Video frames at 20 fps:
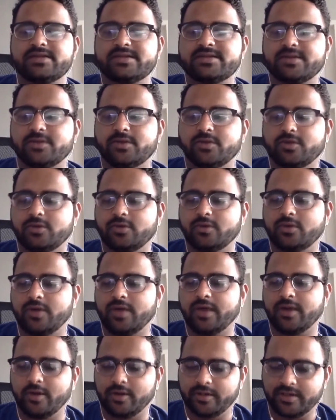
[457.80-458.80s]
So
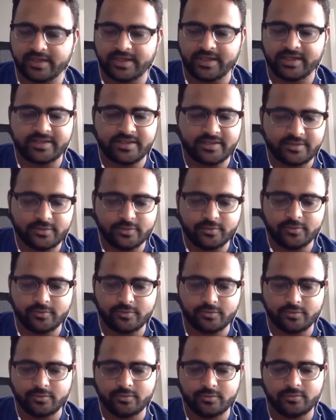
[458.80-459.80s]
I got connected
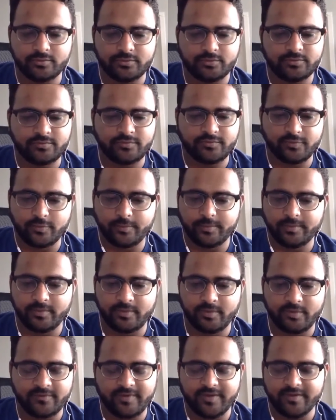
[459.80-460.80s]
to four
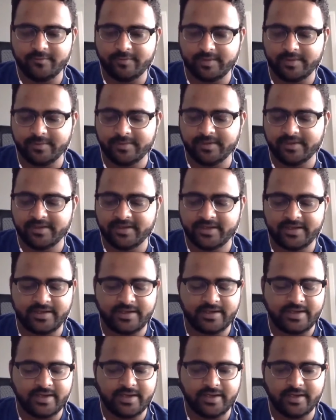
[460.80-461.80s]
or five people there,
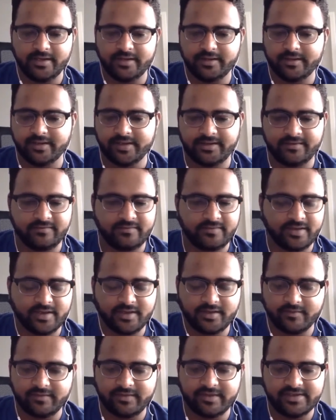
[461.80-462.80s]
and then
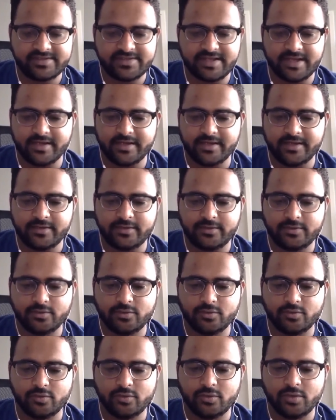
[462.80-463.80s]
we decided
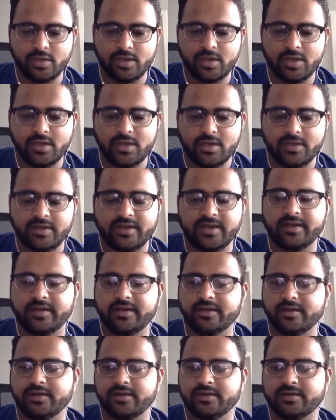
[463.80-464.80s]
to
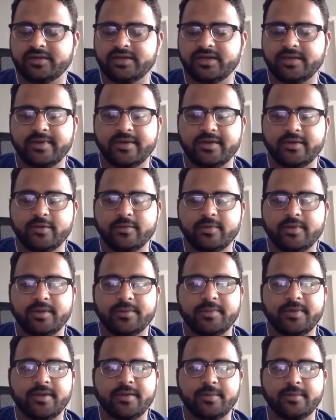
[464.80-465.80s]
rent a three-bedroom
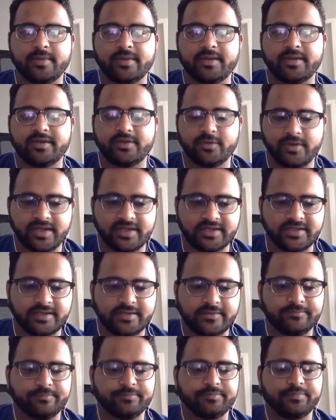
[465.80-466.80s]
apartment
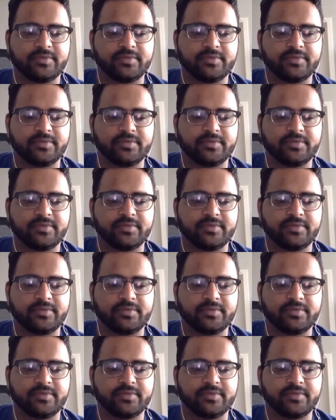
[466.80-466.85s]
together.